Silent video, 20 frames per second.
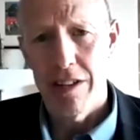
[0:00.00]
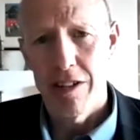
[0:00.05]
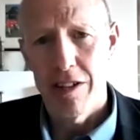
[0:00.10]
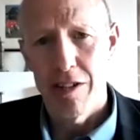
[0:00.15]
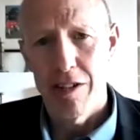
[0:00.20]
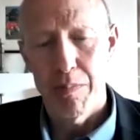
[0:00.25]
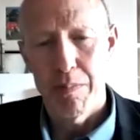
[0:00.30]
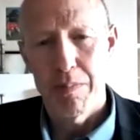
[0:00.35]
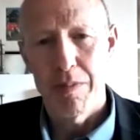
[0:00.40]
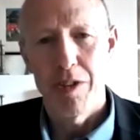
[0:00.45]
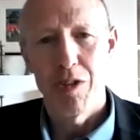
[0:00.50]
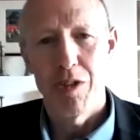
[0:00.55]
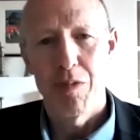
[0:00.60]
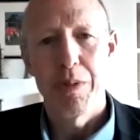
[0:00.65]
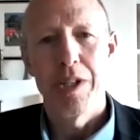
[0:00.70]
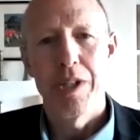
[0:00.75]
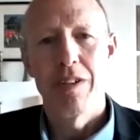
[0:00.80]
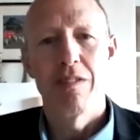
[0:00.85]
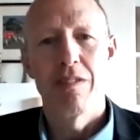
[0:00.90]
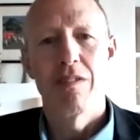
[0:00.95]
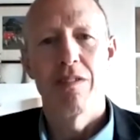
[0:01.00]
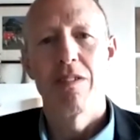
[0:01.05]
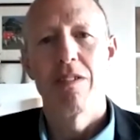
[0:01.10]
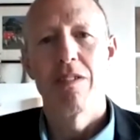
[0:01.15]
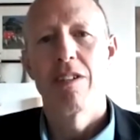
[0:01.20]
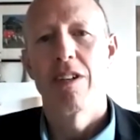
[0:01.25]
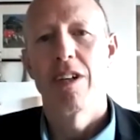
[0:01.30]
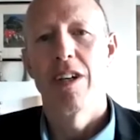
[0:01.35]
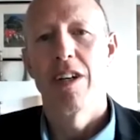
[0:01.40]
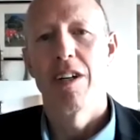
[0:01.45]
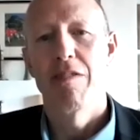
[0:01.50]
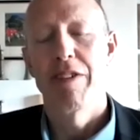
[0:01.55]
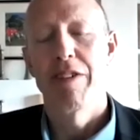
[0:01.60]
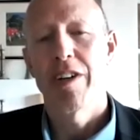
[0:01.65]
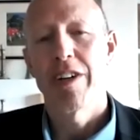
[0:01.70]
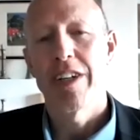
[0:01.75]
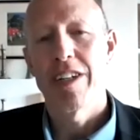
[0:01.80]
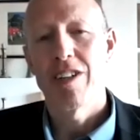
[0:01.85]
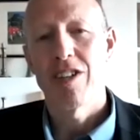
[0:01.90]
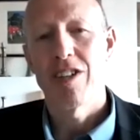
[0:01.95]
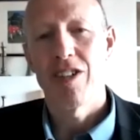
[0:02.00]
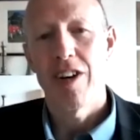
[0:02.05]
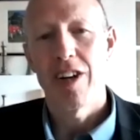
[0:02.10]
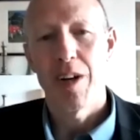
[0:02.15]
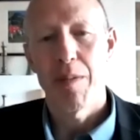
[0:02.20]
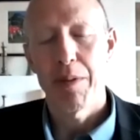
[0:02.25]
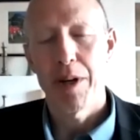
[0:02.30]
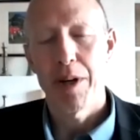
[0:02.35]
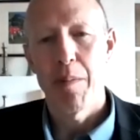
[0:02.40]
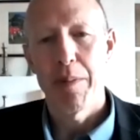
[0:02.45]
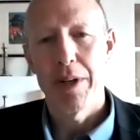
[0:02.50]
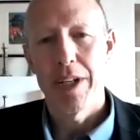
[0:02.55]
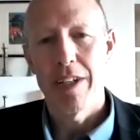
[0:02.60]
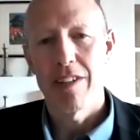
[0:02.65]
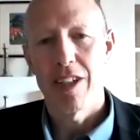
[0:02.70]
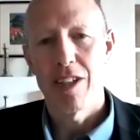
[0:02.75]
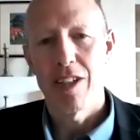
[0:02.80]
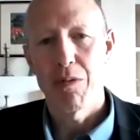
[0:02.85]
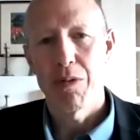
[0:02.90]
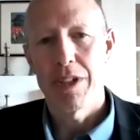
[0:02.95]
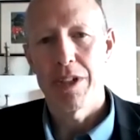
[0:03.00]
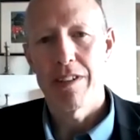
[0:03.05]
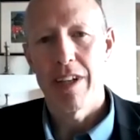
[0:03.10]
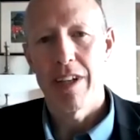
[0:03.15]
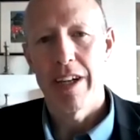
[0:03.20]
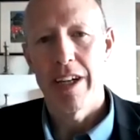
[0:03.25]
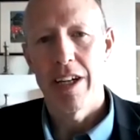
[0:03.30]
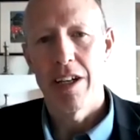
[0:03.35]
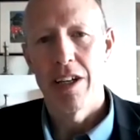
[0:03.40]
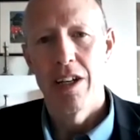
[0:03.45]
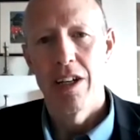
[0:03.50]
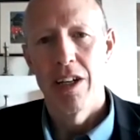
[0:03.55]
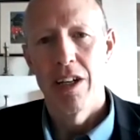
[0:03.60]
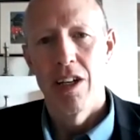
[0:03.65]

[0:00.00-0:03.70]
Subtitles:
There's been various startup companies that would say